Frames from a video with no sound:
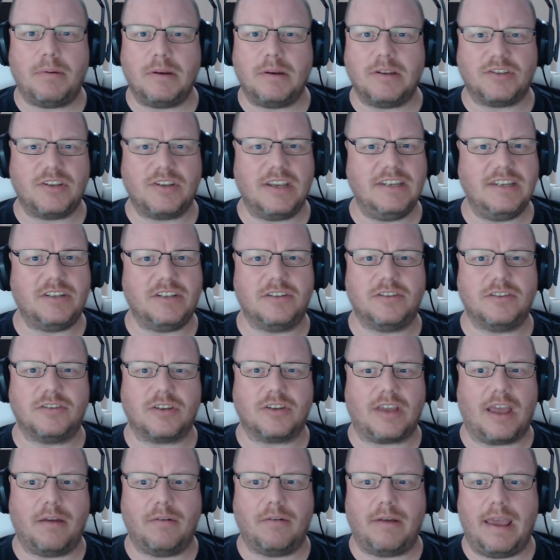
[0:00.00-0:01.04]
of seasons
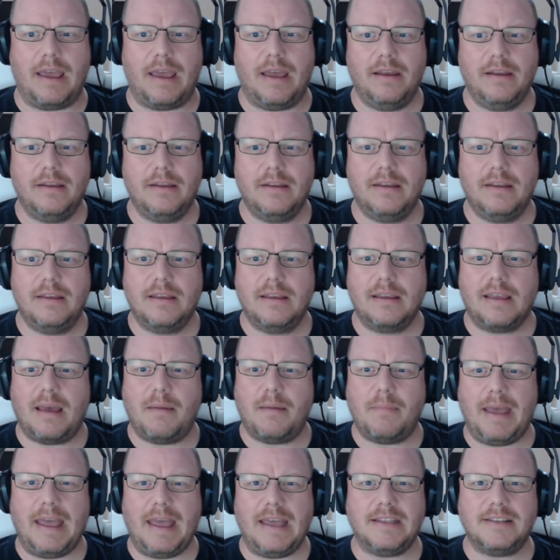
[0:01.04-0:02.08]
ago now,
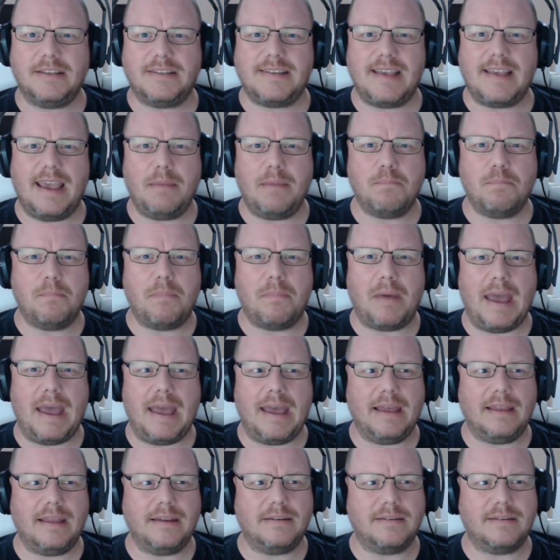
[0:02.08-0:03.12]
come out at
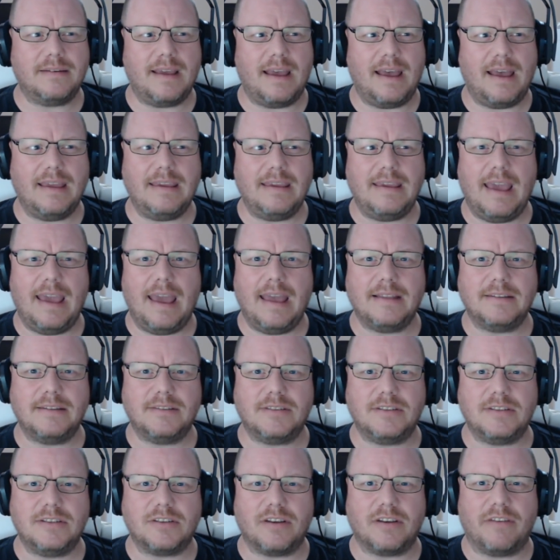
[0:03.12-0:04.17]
£10, 8
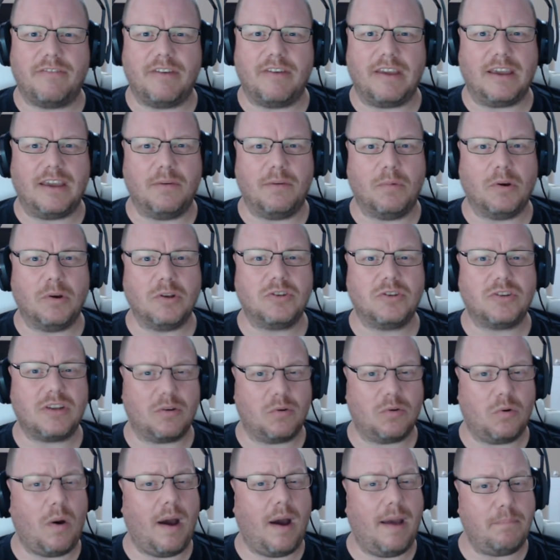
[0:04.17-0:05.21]
ounces, I think it was. So
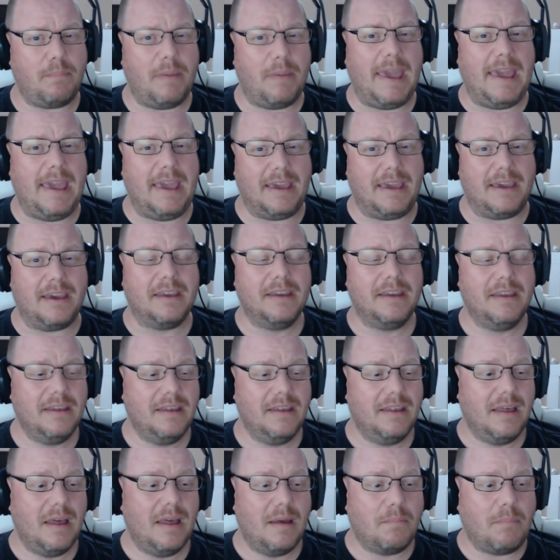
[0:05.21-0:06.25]
quite big,
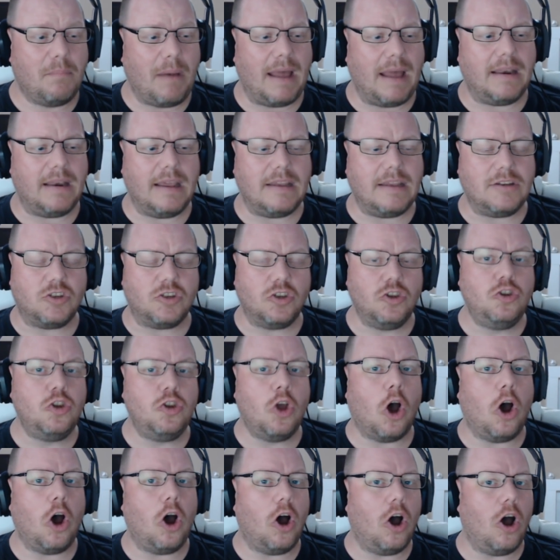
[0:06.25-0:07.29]
but there's
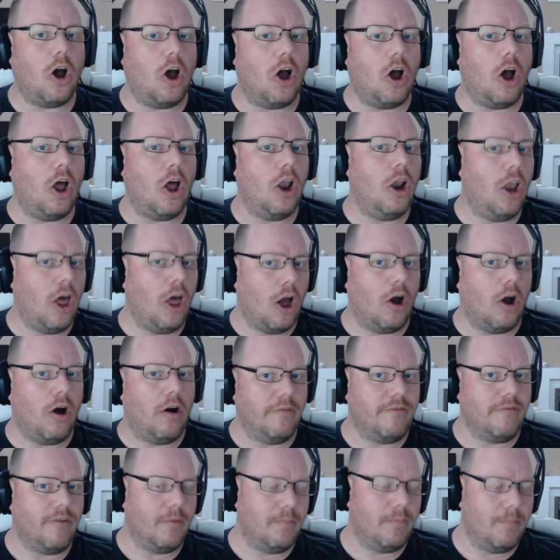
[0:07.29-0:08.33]
not a lot
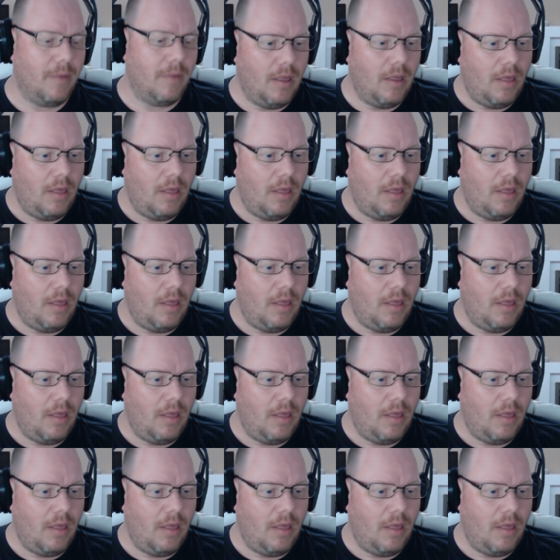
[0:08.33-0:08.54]
of them.